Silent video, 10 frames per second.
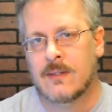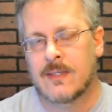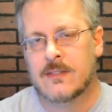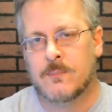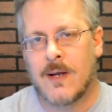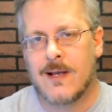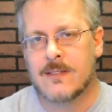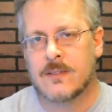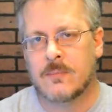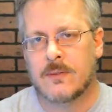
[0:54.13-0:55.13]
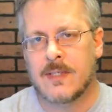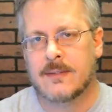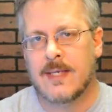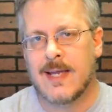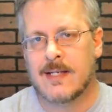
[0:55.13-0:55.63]
it's possible
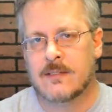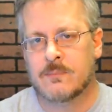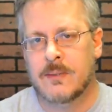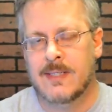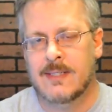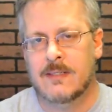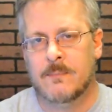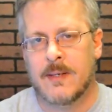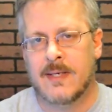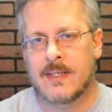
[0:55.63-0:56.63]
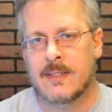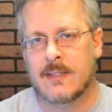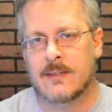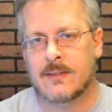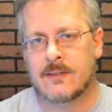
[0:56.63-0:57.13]
that the XP, depending
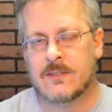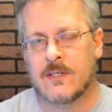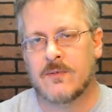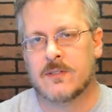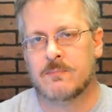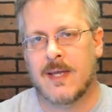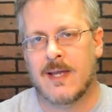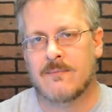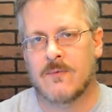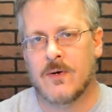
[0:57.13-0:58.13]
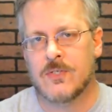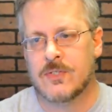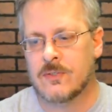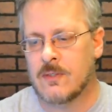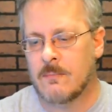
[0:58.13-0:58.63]
on the service pack
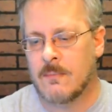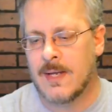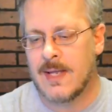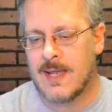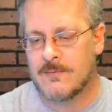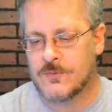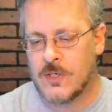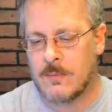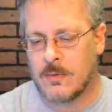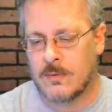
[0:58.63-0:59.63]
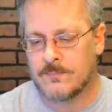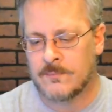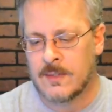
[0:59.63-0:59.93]
version, might have trouble.